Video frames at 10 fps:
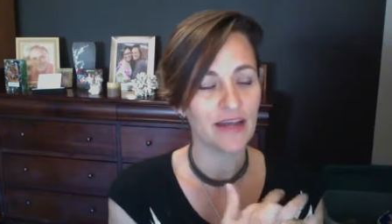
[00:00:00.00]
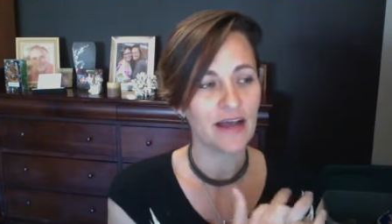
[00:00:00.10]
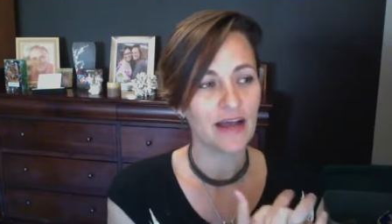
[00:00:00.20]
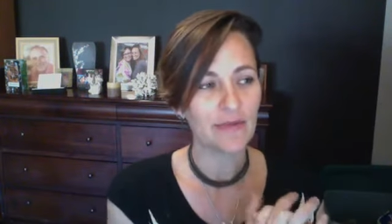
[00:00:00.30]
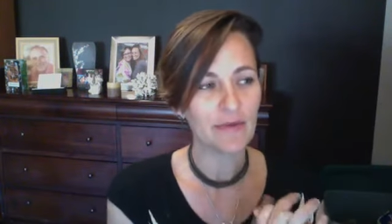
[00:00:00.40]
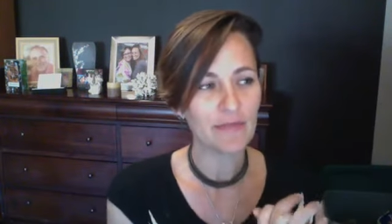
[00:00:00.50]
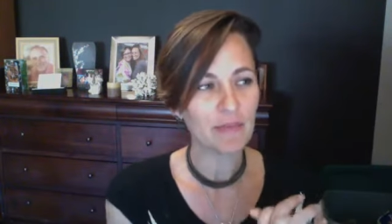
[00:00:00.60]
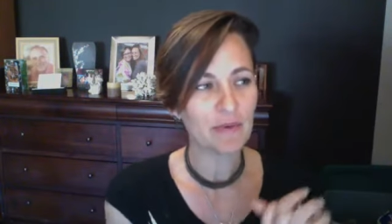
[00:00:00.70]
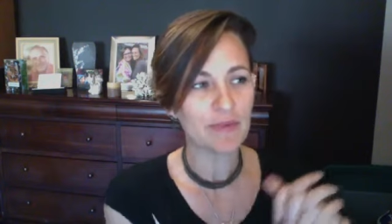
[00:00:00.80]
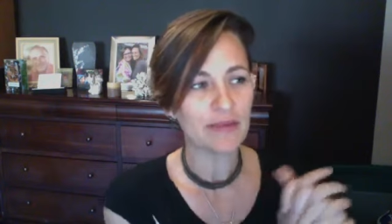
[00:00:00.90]
I remember
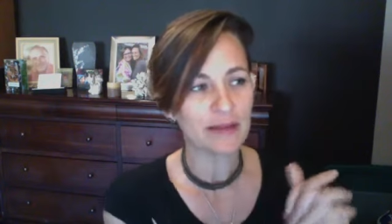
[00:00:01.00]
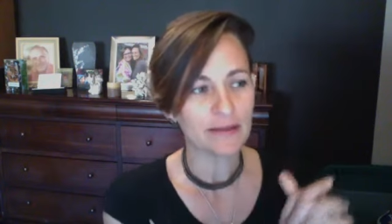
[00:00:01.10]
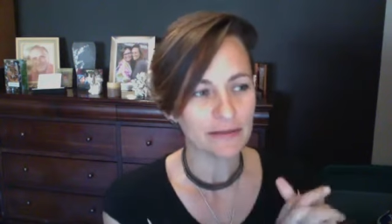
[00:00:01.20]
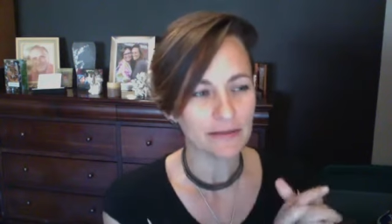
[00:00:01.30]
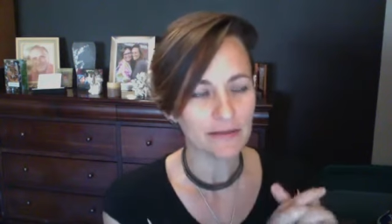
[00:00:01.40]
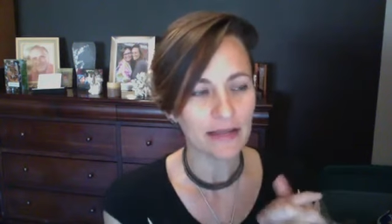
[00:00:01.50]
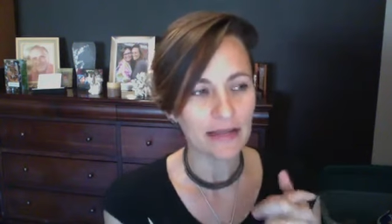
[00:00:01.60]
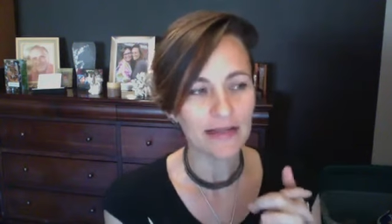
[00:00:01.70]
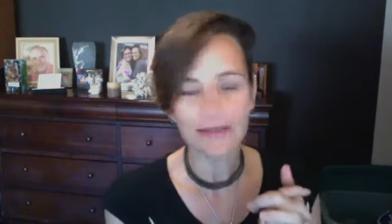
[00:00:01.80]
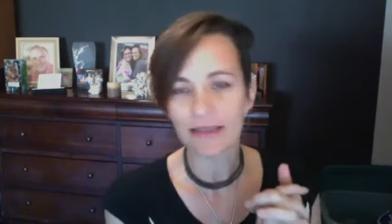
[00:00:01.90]
being like
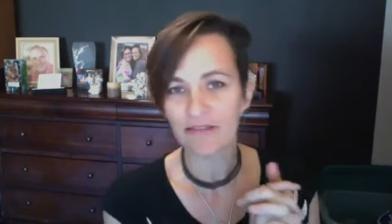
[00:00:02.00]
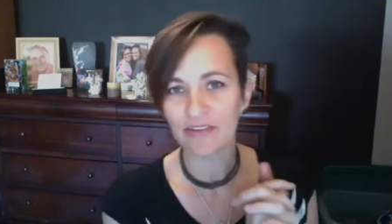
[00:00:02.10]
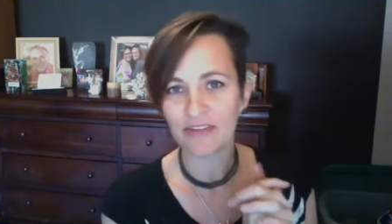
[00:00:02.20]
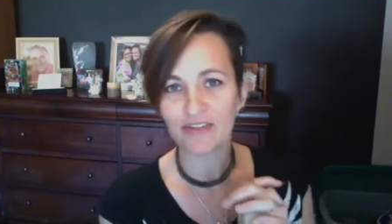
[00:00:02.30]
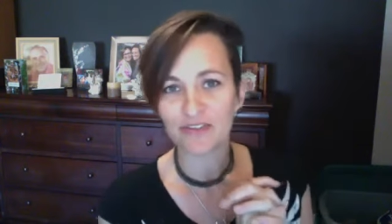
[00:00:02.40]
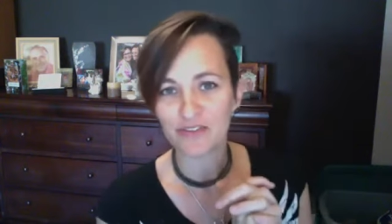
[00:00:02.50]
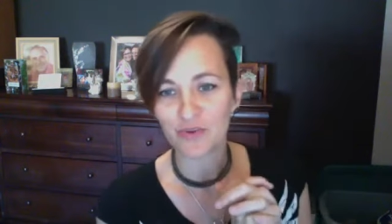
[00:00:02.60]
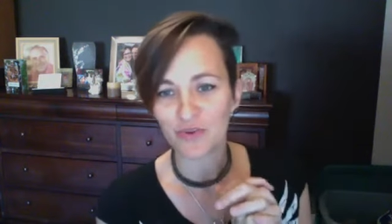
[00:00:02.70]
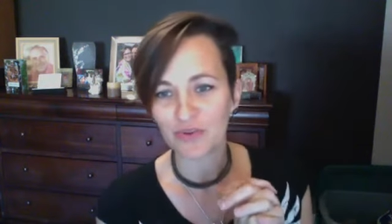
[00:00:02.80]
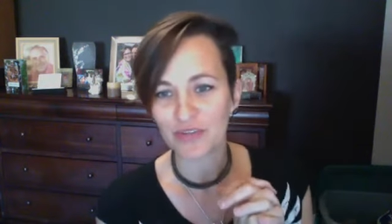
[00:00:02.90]
11 years
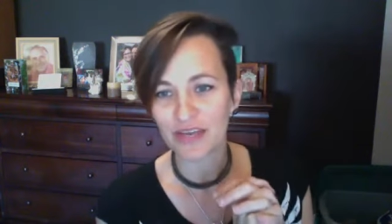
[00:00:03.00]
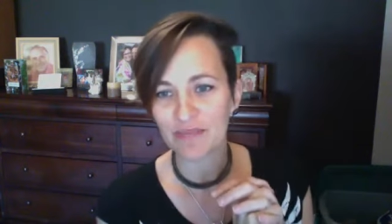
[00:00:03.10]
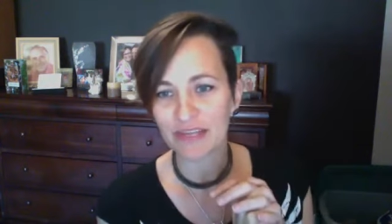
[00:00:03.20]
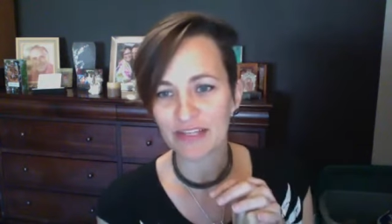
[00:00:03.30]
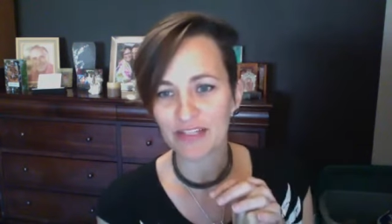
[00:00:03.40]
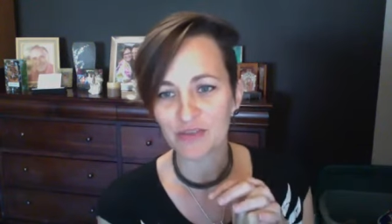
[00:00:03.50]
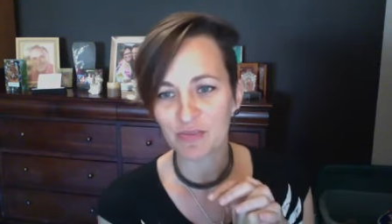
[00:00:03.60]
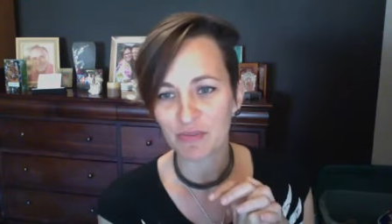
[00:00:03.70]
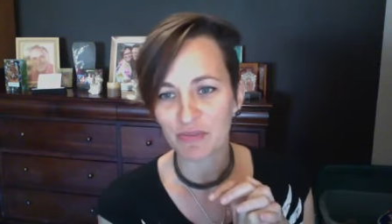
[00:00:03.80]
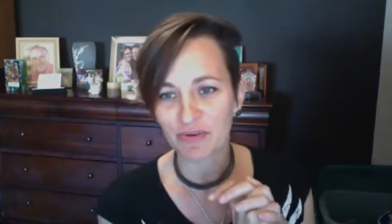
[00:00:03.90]
old and being
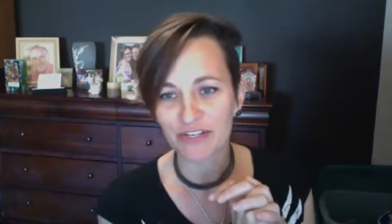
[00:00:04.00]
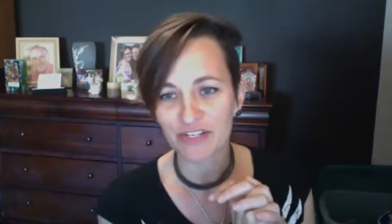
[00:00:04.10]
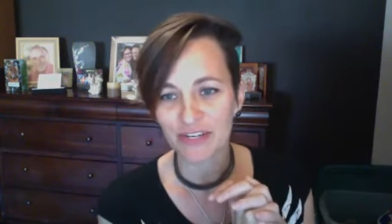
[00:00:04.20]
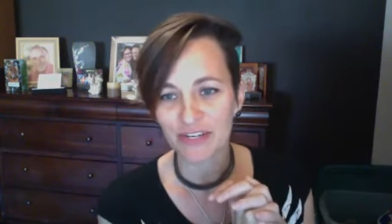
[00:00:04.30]
super preachy